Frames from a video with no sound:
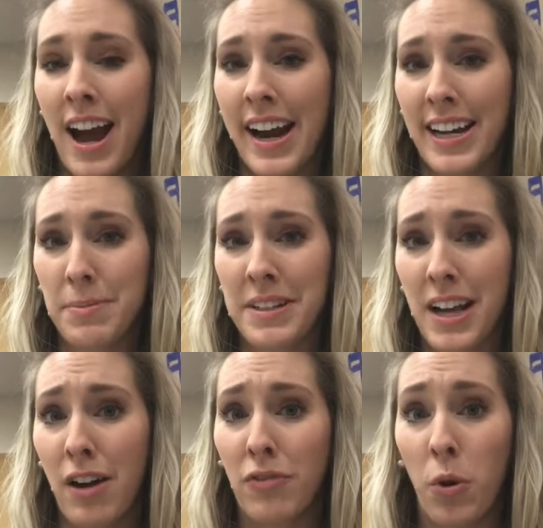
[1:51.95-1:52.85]
I ask
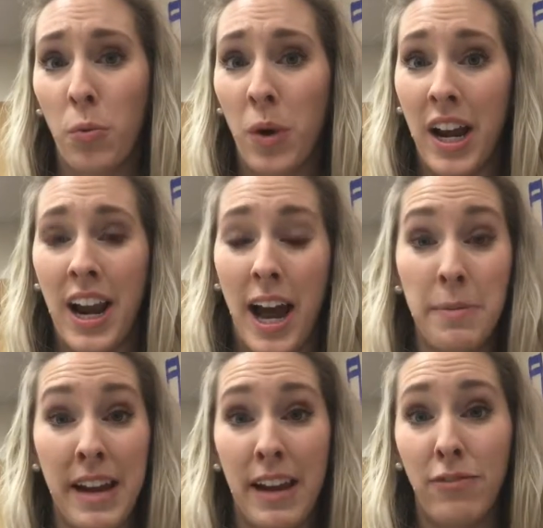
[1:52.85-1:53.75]
myself, would
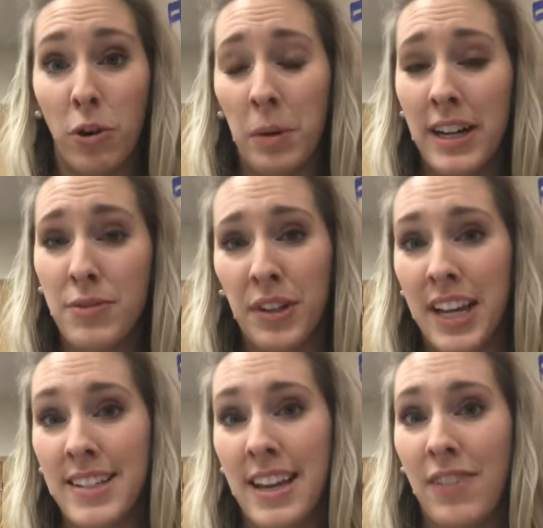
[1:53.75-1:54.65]
I pay full price for
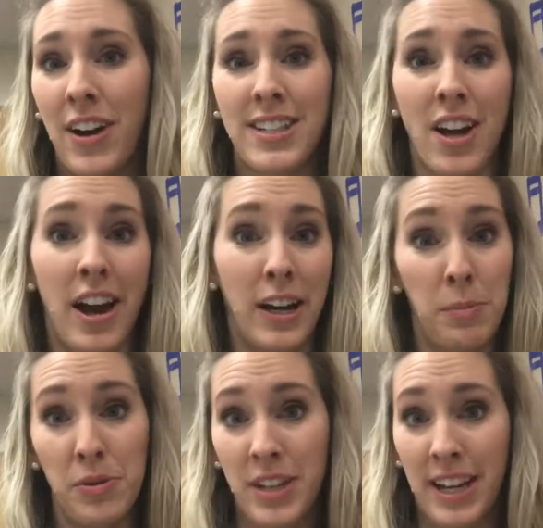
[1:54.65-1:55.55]
this if I saw it in
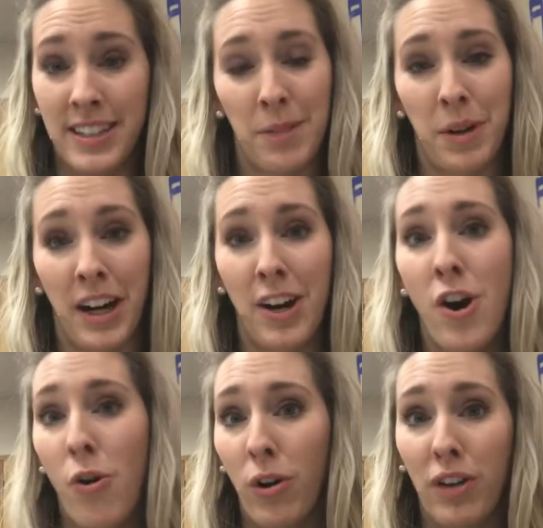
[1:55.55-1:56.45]
a boutique somewhere
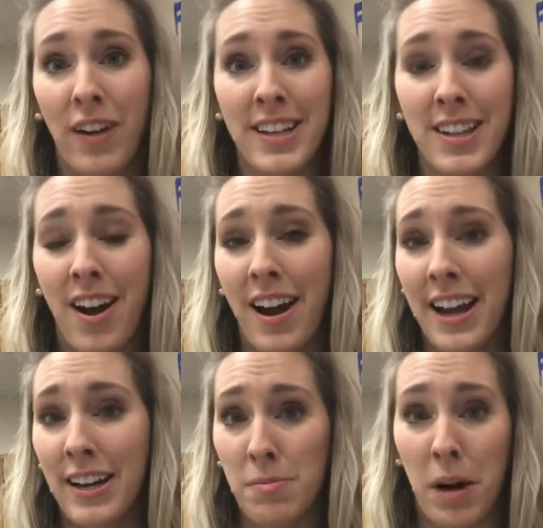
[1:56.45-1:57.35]
or if I saw it
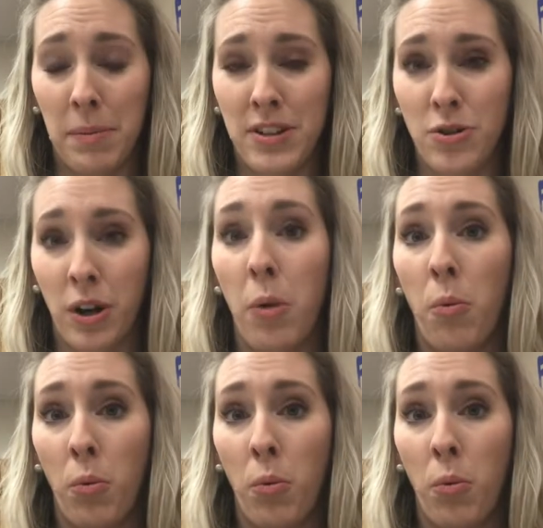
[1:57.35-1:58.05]
in a department store?